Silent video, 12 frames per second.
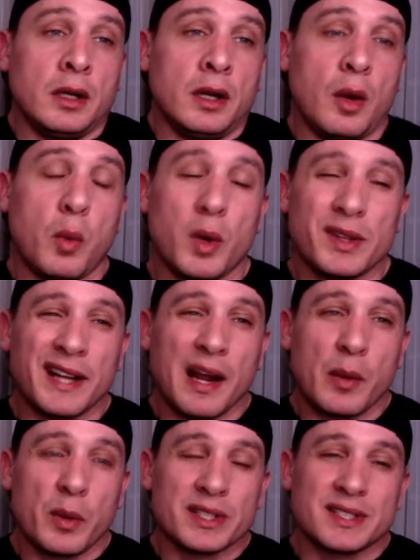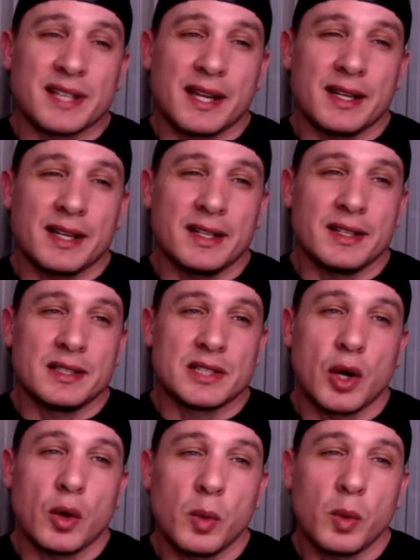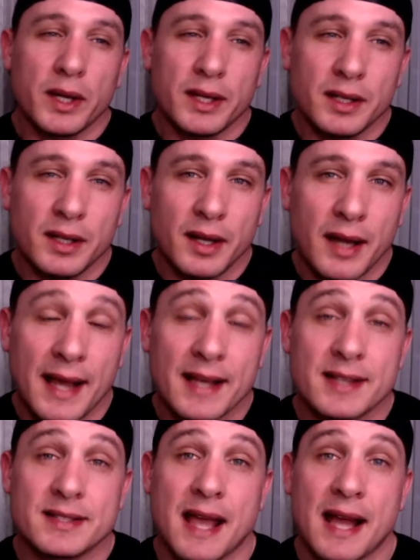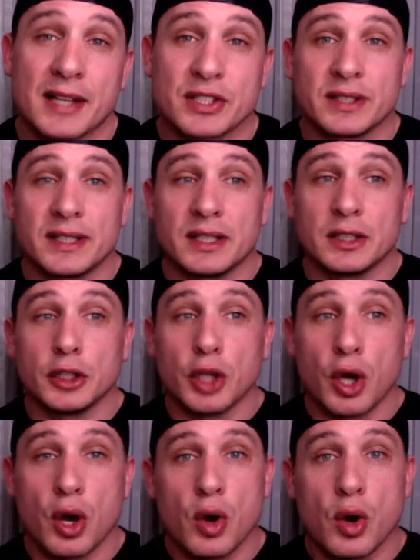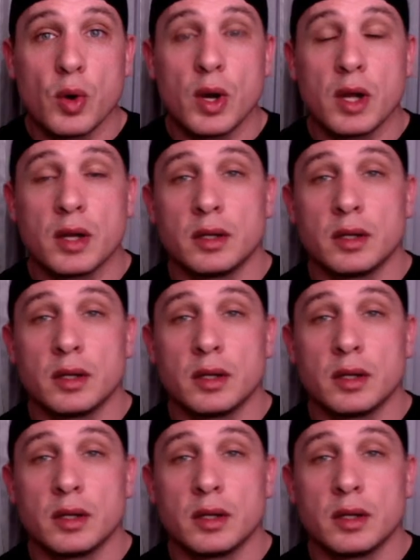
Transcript: one thing I will say is Hawaii has actually a low